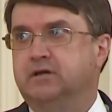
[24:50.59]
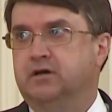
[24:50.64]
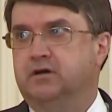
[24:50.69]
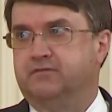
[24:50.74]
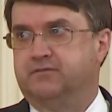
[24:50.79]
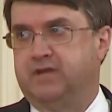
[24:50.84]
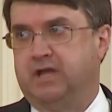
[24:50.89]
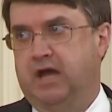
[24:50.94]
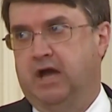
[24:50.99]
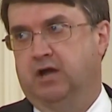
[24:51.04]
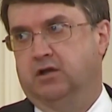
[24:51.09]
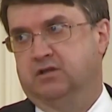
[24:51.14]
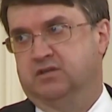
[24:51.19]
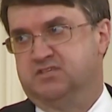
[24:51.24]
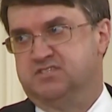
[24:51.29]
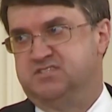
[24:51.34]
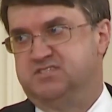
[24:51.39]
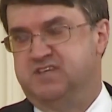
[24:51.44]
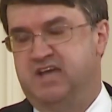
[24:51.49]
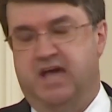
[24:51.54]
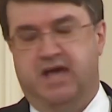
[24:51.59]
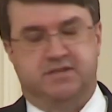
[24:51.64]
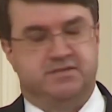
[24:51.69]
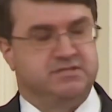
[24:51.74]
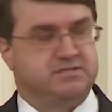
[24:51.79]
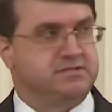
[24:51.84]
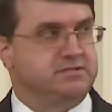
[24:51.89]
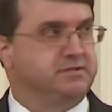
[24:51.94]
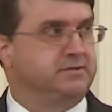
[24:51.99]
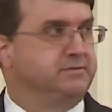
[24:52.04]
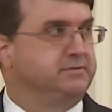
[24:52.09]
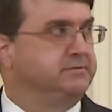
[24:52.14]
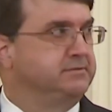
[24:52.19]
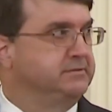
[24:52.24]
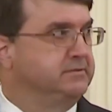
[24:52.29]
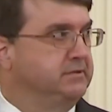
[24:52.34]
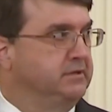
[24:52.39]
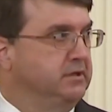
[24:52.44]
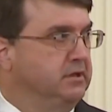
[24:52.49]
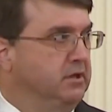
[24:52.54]
of countless deaths
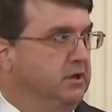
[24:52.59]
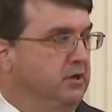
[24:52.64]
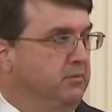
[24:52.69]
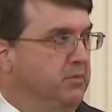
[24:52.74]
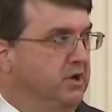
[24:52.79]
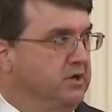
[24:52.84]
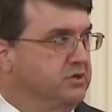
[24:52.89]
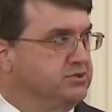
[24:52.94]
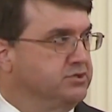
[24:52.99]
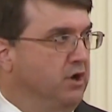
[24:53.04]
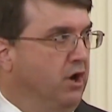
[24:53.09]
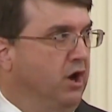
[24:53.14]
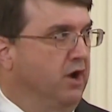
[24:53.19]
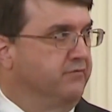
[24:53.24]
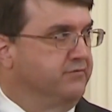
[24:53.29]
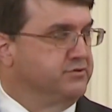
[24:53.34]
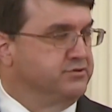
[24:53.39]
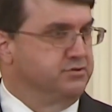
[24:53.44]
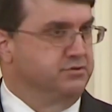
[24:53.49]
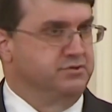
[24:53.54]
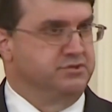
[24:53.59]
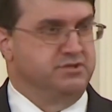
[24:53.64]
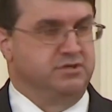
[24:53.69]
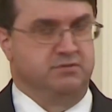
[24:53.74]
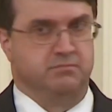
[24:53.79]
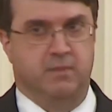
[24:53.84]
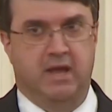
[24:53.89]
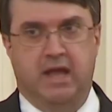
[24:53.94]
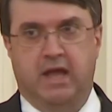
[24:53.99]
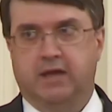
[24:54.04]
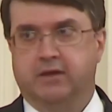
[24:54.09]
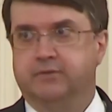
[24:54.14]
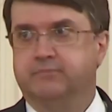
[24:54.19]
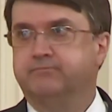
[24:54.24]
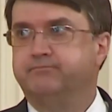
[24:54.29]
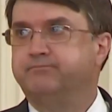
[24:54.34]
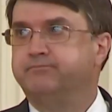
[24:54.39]
amongst officers and men